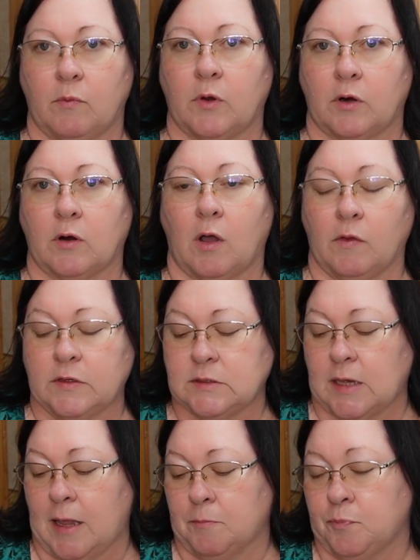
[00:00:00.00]
are all the
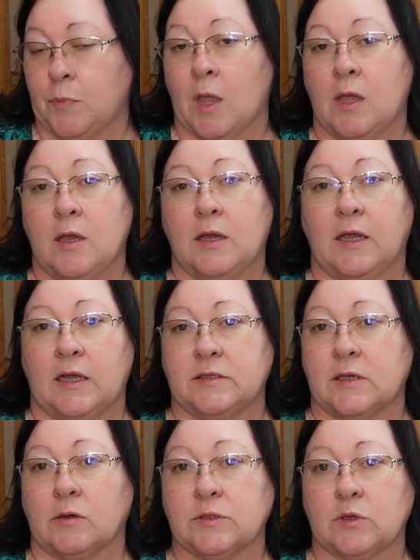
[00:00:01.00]
same.
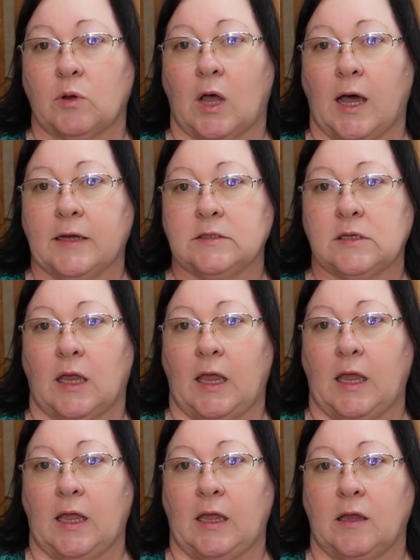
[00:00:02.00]
It's also got
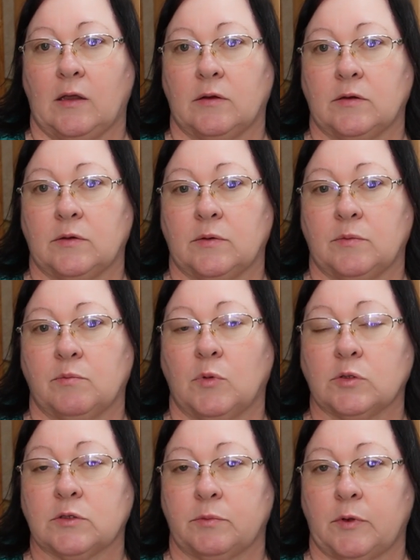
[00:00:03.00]
a
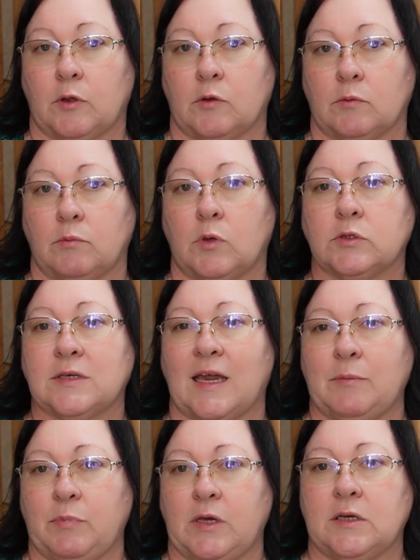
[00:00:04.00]

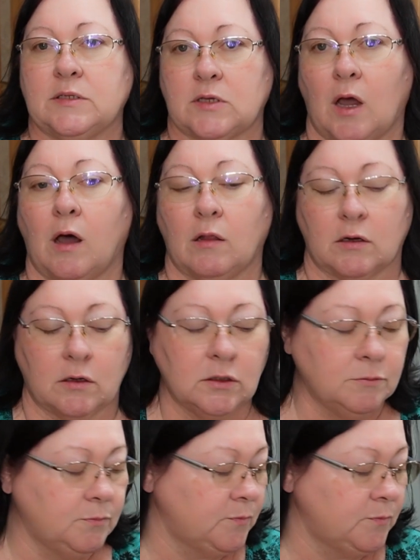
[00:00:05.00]
multi-piece collar,